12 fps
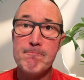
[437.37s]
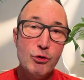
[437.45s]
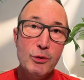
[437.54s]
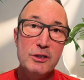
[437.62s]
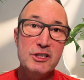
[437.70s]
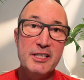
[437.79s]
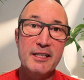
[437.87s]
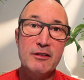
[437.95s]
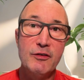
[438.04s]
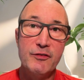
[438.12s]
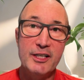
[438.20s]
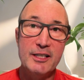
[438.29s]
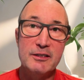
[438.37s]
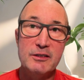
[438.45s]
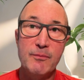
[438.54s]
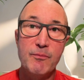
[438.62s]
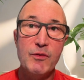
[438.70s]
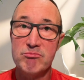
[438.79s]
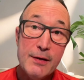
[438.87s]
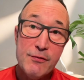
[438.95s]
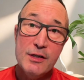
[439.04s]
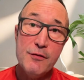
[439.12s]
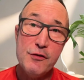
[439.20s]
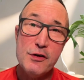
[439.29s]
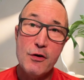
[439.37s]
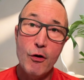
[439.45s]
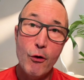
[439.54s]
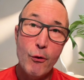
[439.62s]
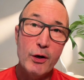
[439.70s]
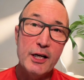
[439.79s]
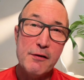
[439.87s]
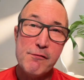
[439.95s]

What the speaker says: Tours and activities. Even if you early